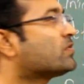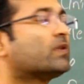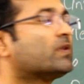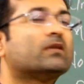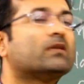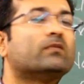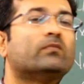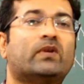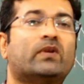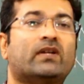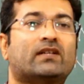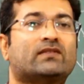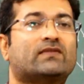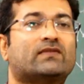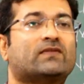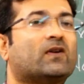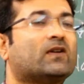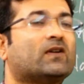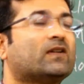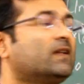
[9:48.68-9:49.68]
1 bricks
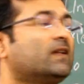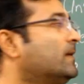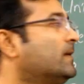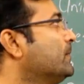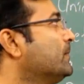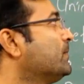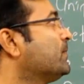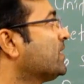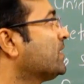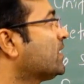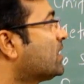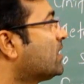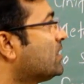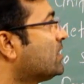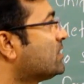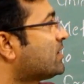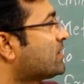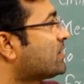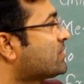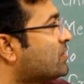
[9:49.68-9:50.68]
for the
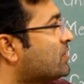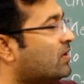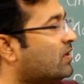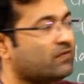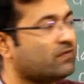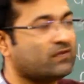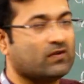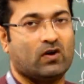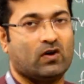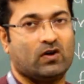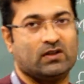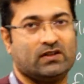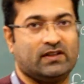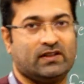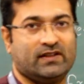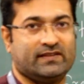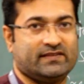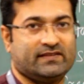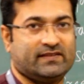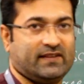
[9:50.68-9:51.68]
construction of all
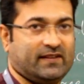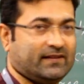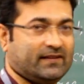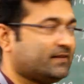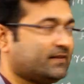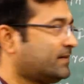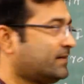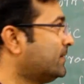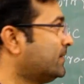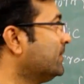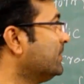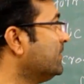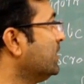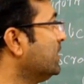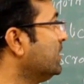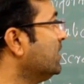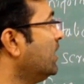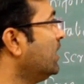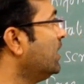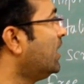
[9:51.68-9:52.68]
these things.
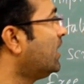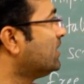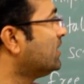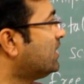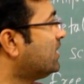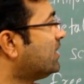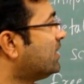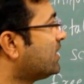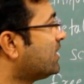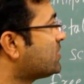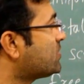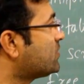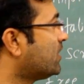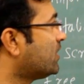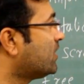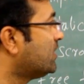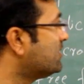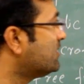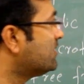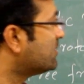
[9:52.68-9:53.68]
And the next one
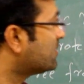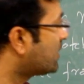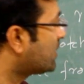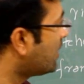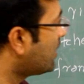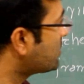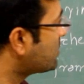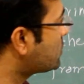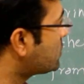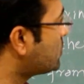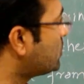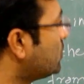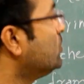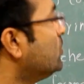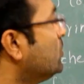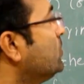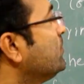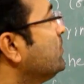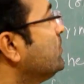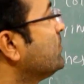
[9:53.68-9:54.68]
is class
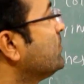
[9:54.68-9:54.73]
2,